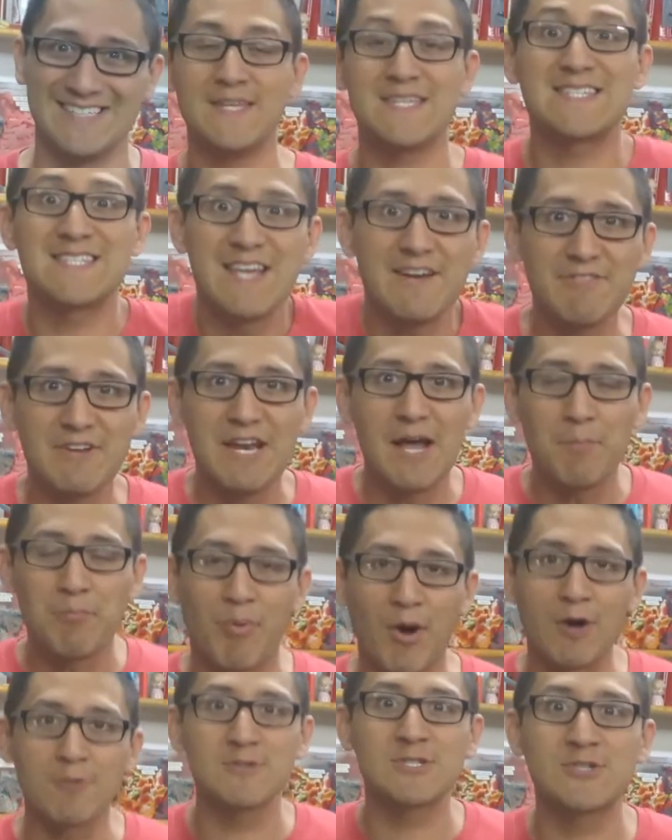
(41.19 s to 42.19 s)
The
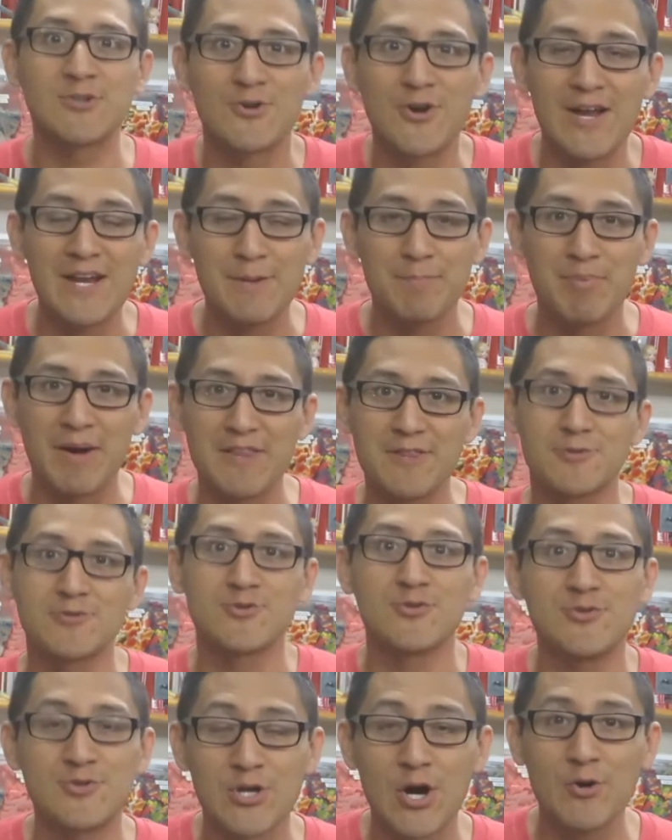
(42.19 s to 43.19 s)
7-Up bar was created by the
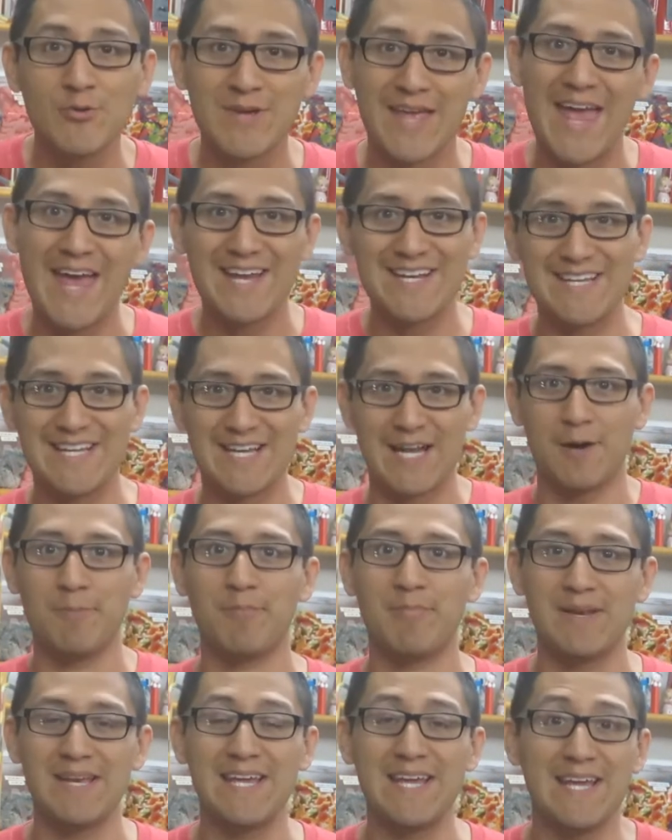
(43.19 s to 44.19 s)
Trudeau Candy
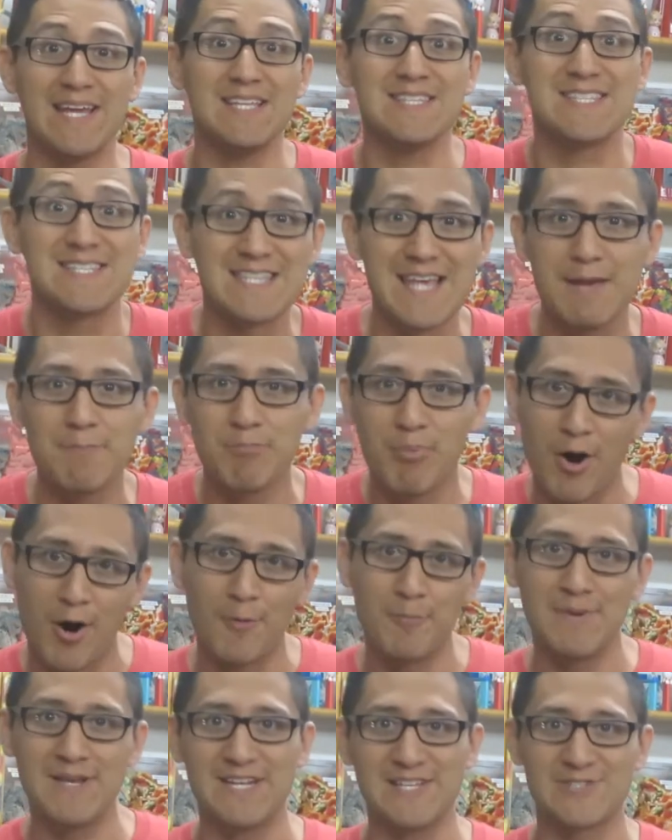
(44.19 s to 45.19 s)
Company in St.
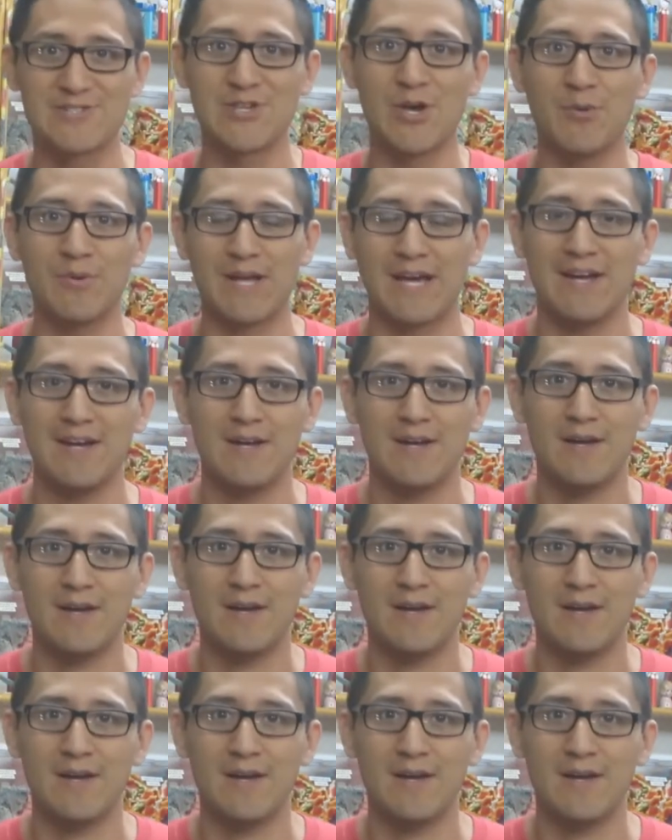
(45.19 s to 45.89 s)
Paul, Minnesota.